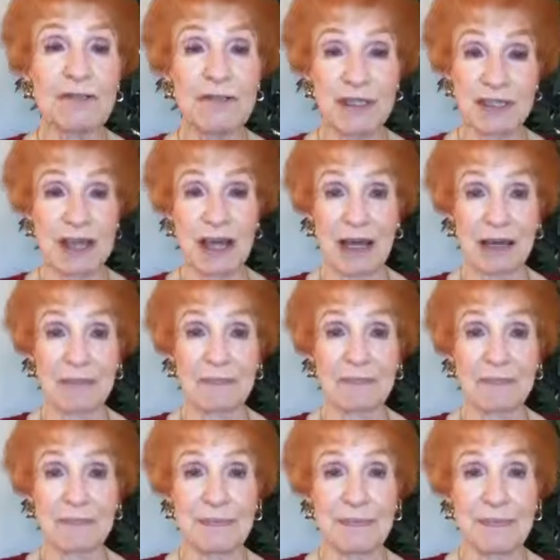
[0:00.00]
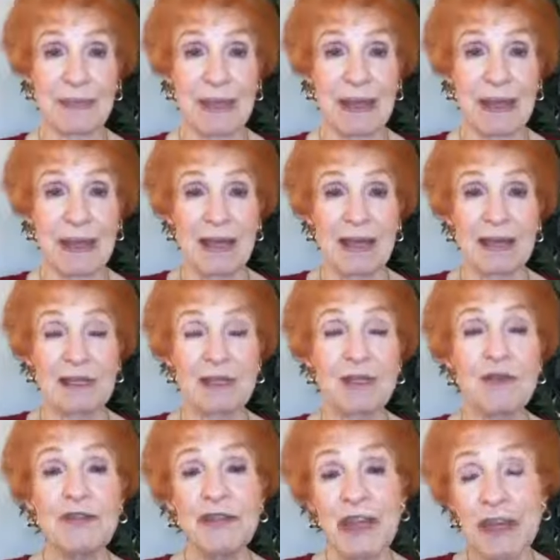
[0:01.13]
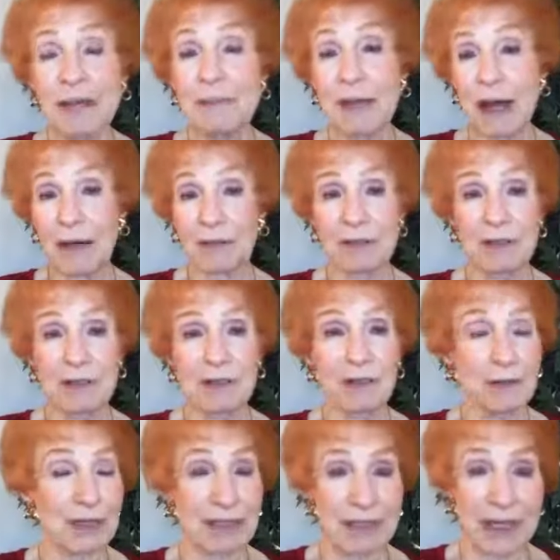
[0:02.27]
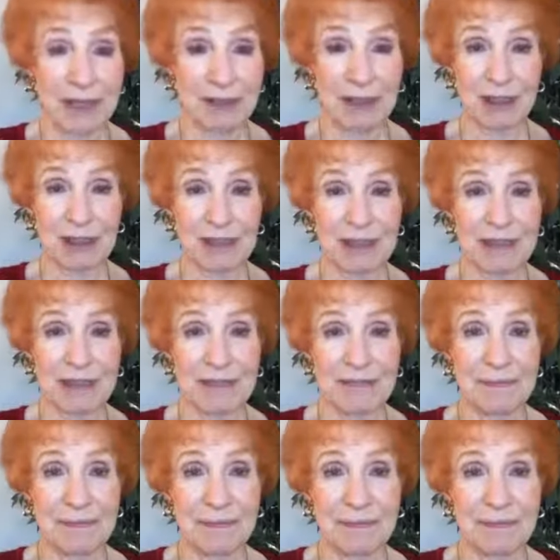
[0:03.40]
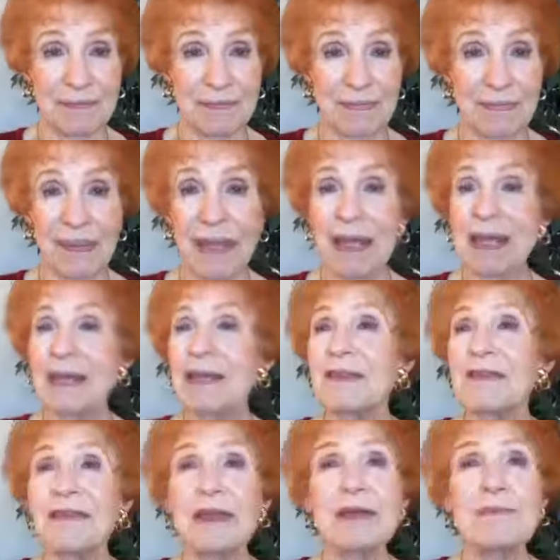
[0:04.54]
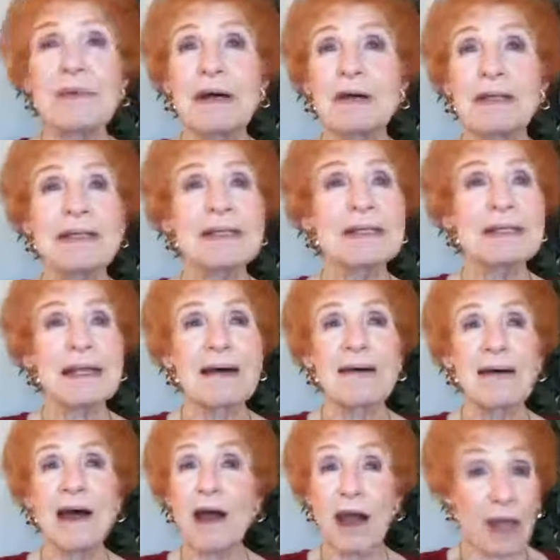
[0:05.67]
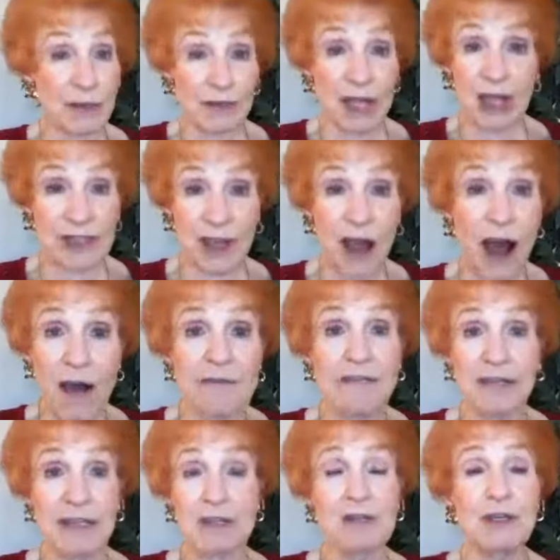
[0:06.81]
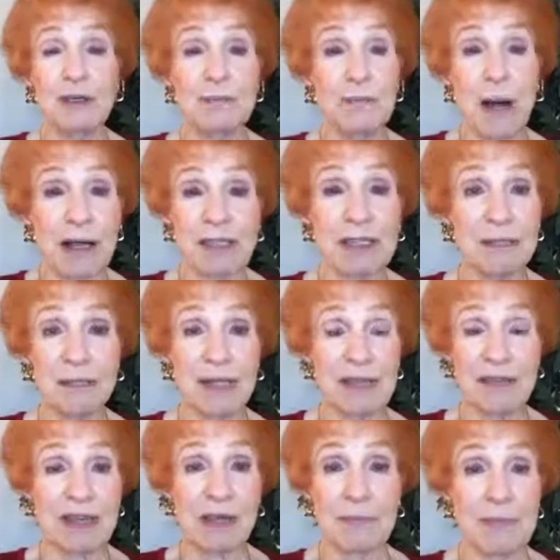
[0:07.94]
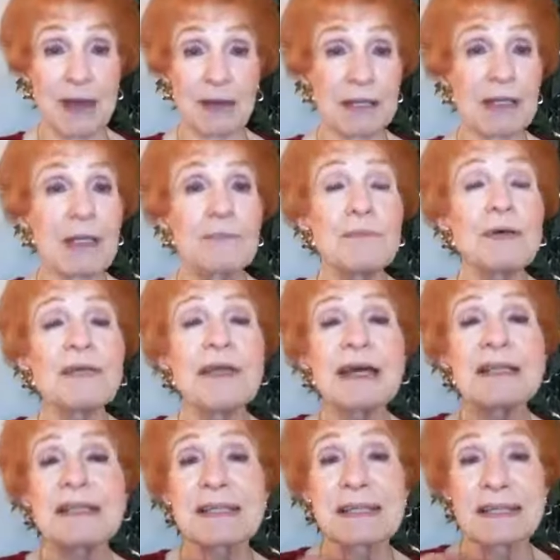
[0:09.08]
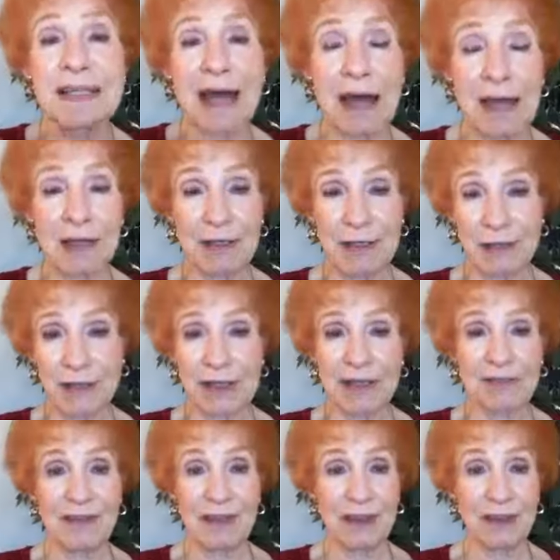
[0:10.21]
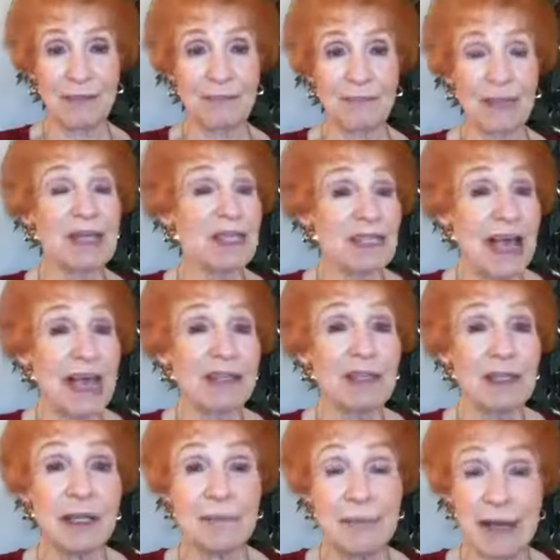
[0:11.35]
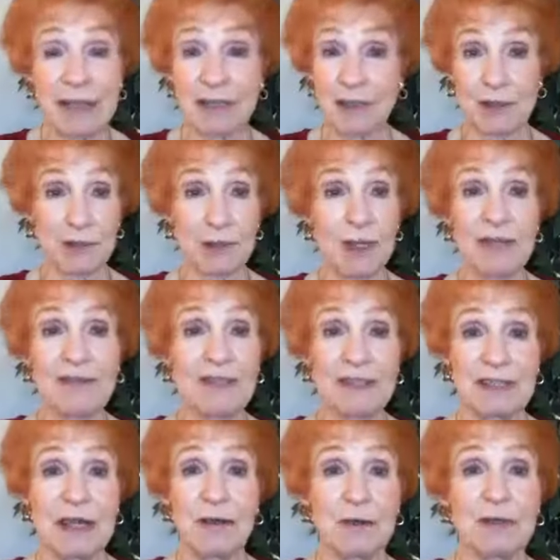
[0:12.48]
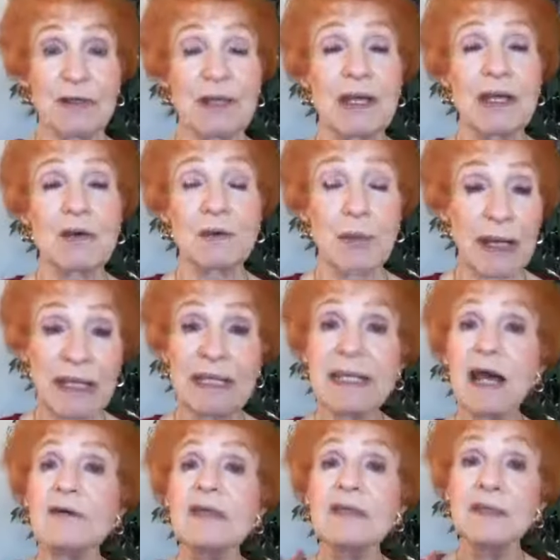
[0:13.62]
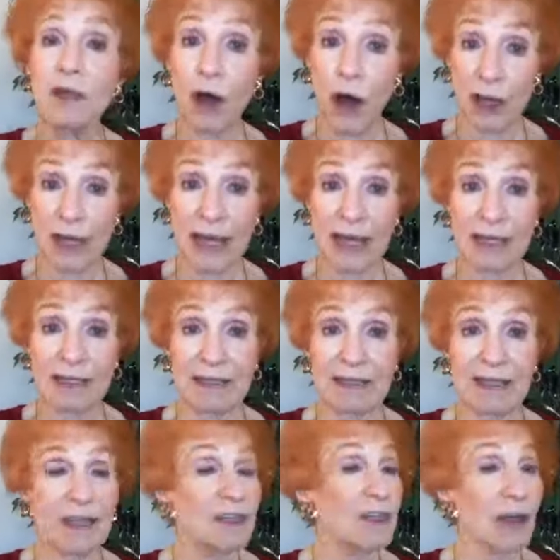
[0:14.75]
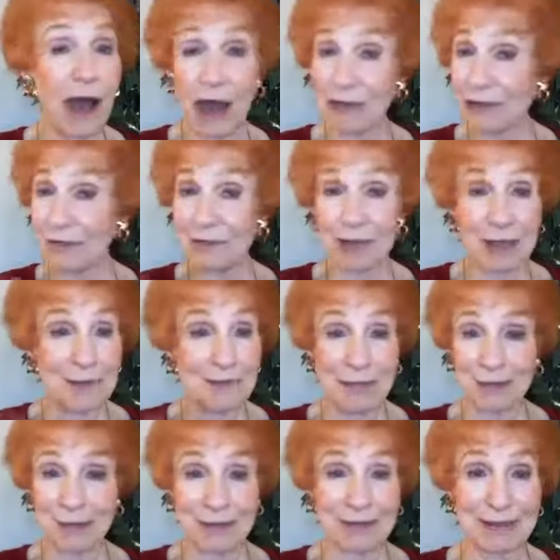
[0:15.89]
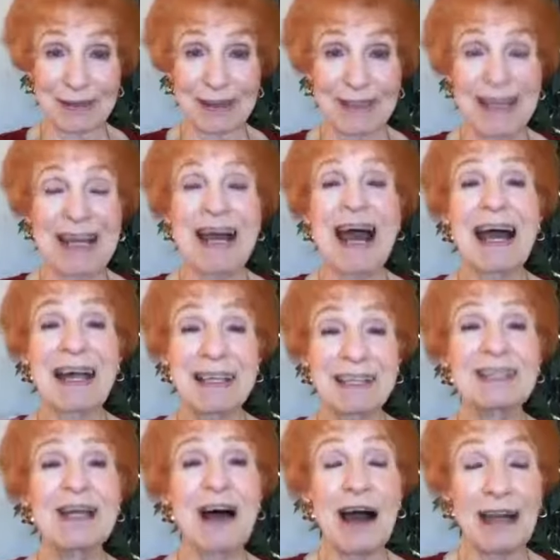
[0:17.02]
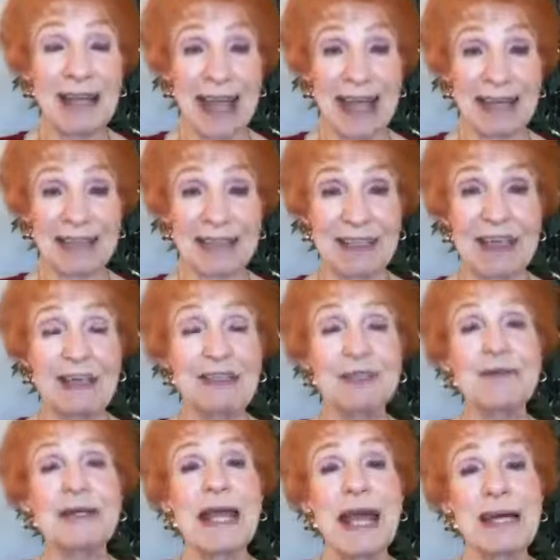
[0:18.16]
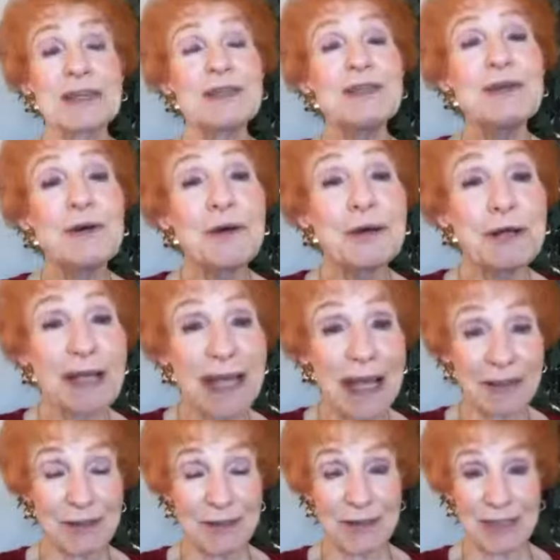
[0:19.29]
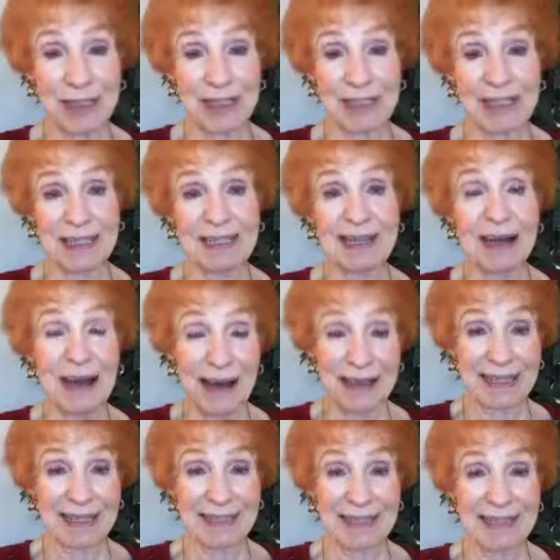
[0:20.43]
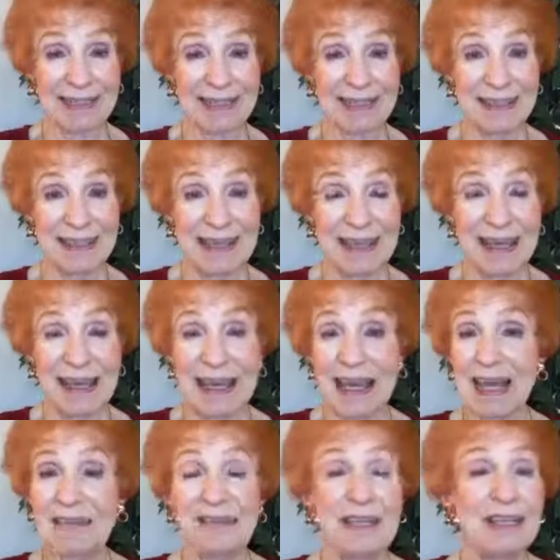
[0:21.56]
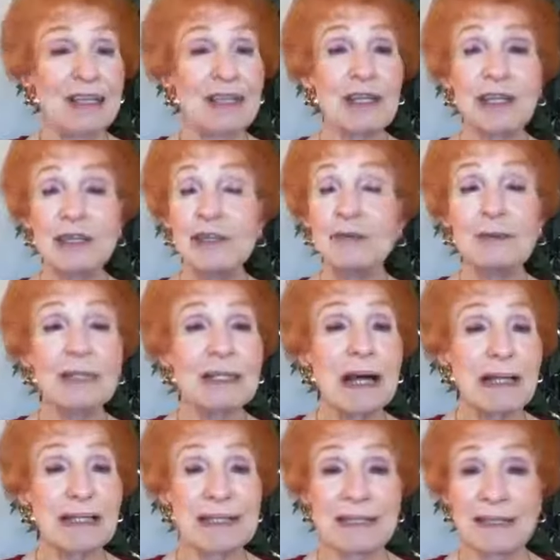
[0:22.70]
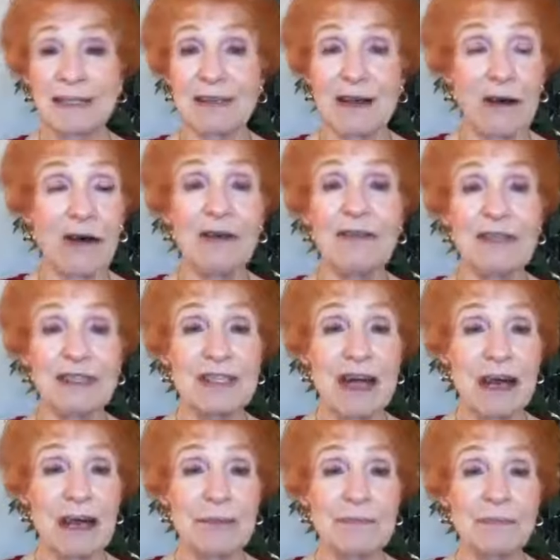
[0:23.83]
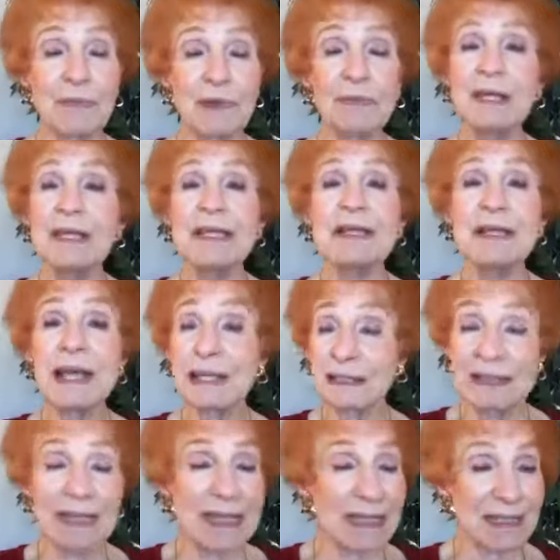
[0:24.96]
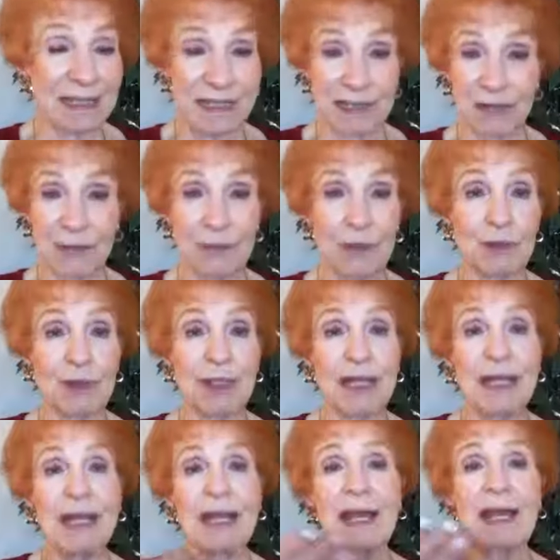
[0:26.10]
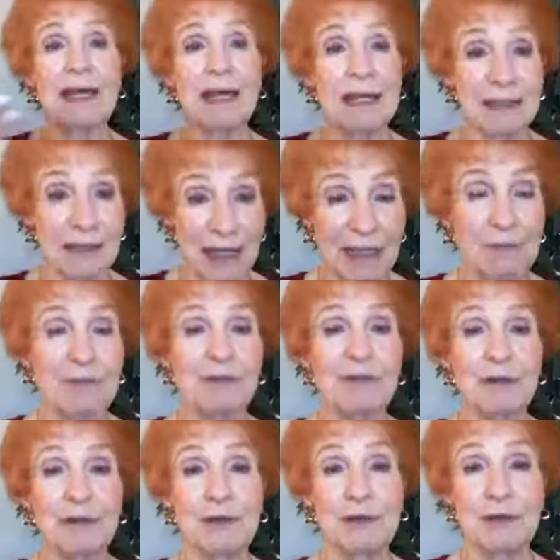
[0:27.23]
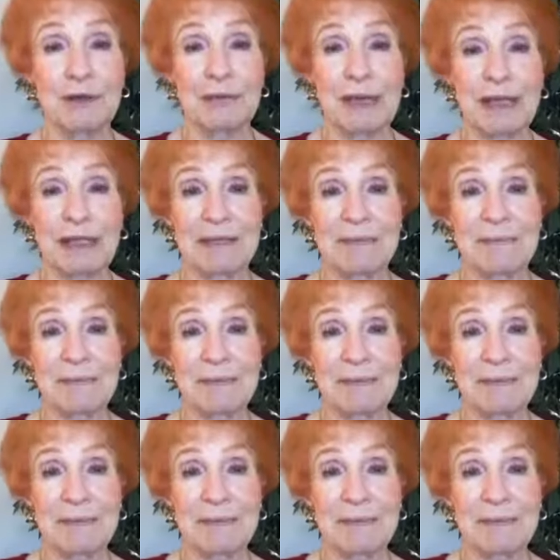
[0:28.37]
of the time. So think about your intention. Think about it as often as you can possibly think about it and put that desire in there. And it's actually best to write this out. Write it out in longhand, not on the computer, in longhand, so it has your energy on it, and then utilize it all the time. Read it at least in the morning and at night before you go to bed.